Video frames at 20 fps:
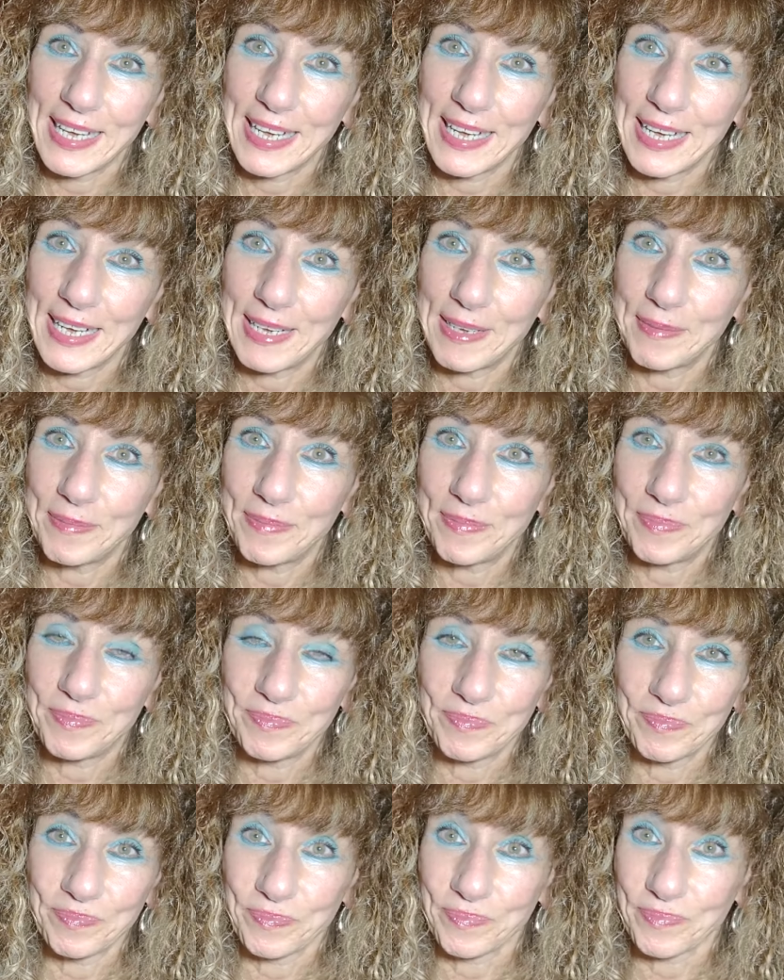
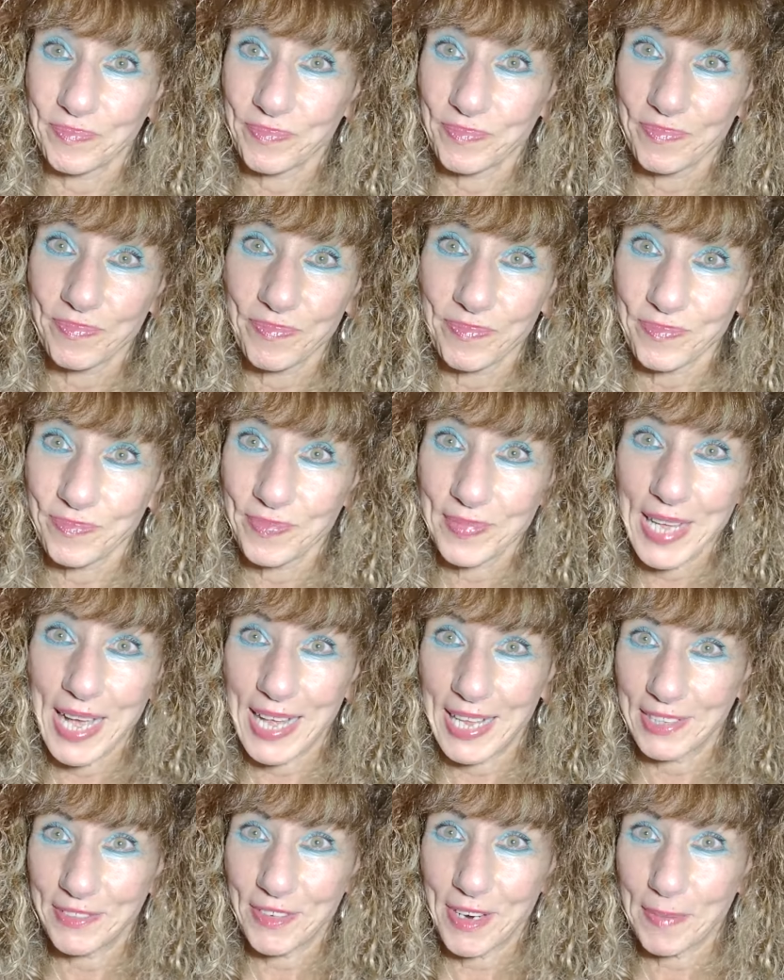
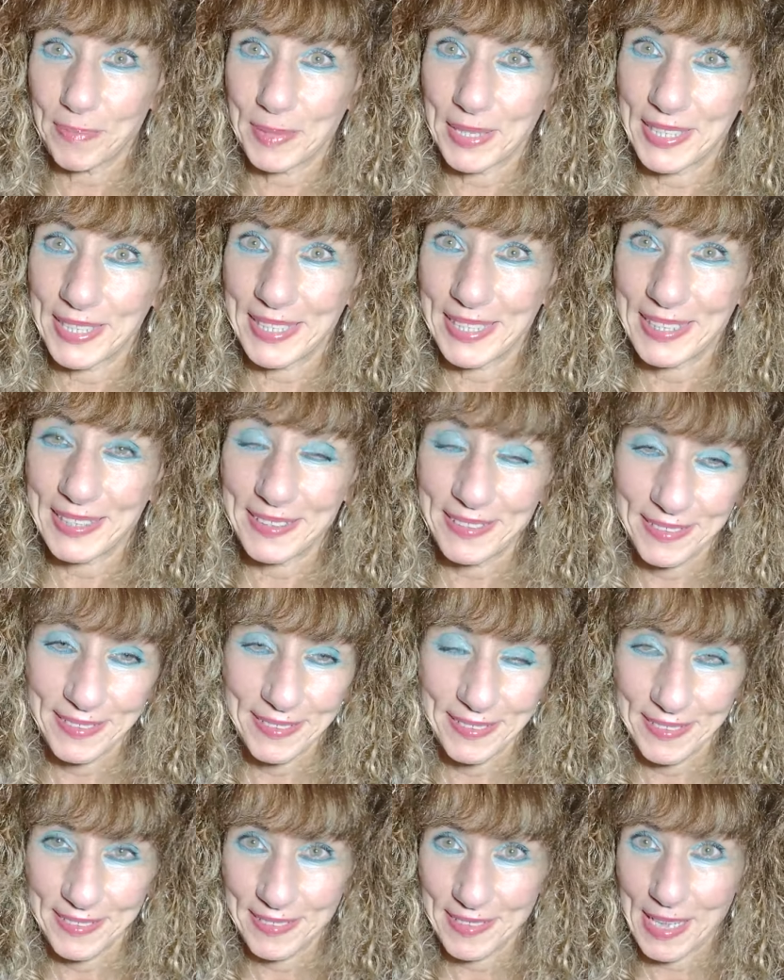I'll drop the link.
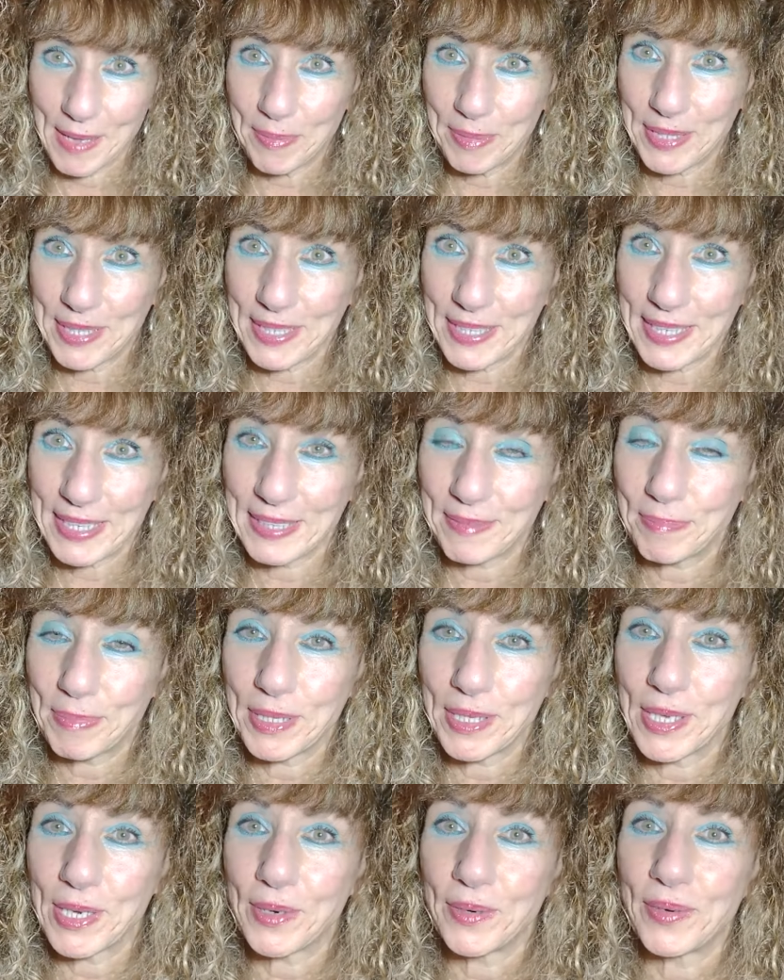I'll put the link
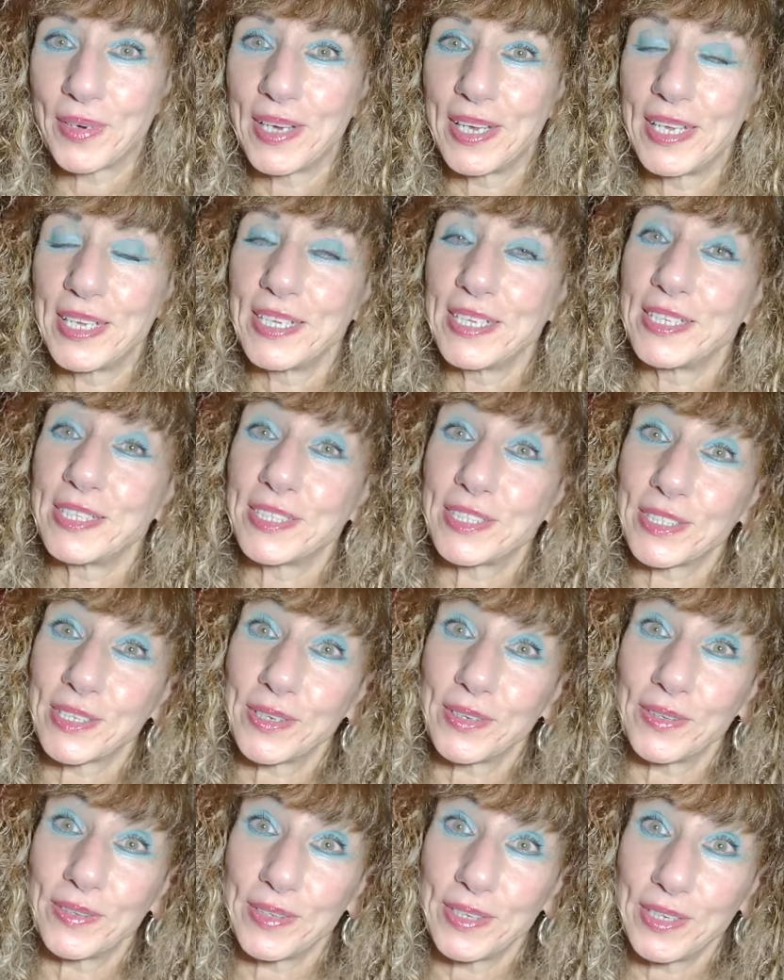below,
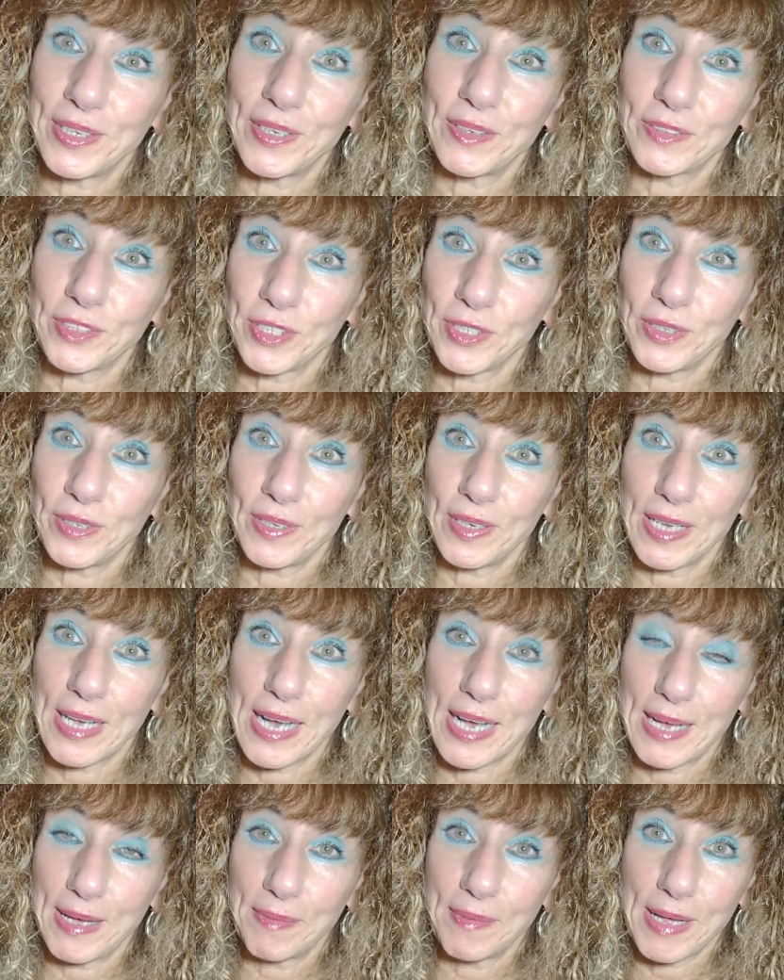so, you know, so
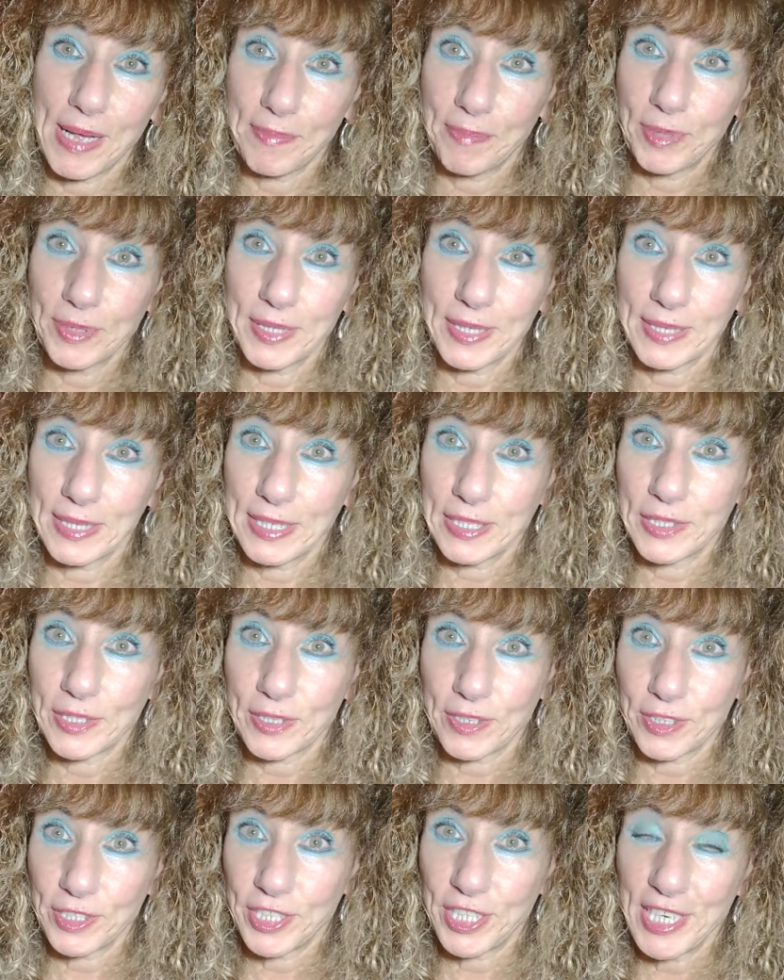I'll put the link
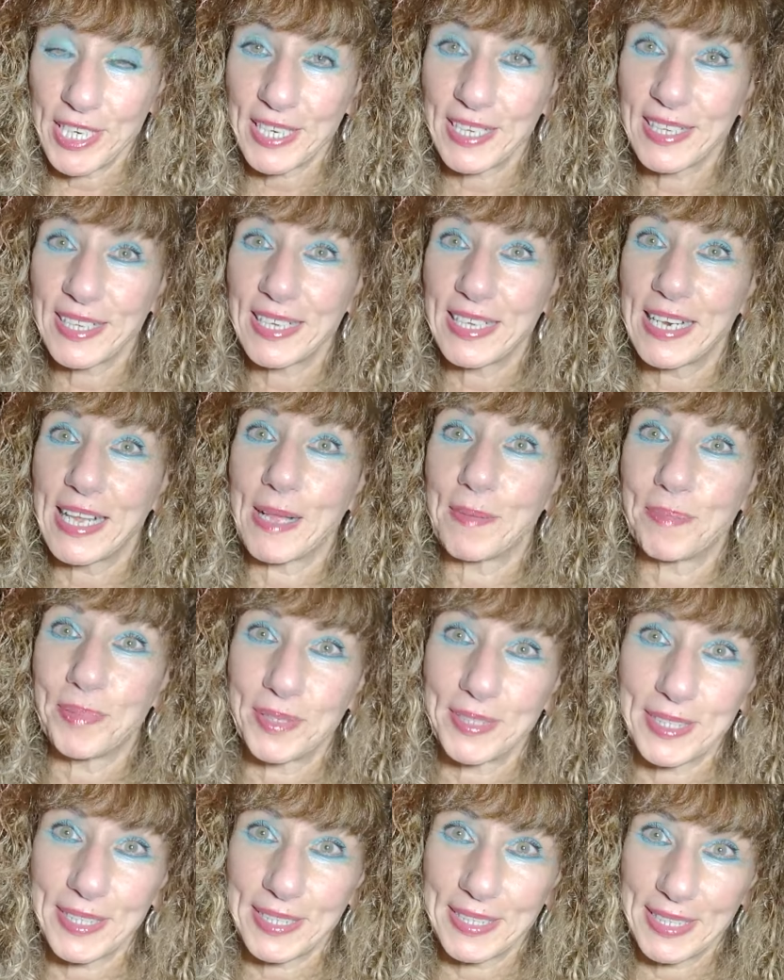to her channel, and I'll
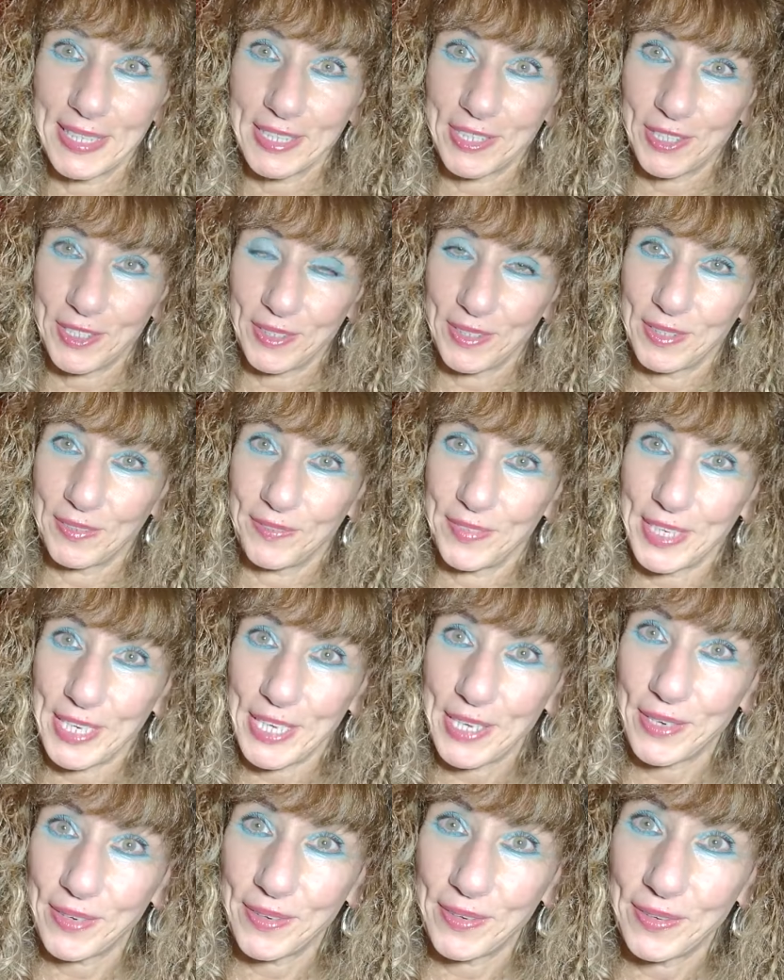put the link to the
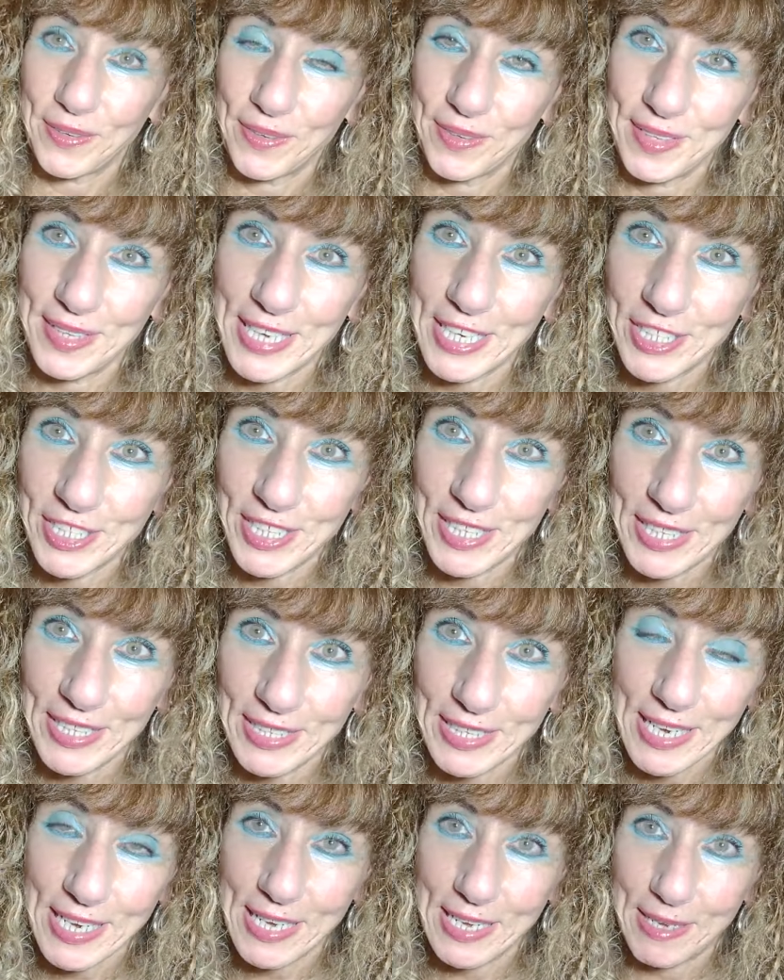video that she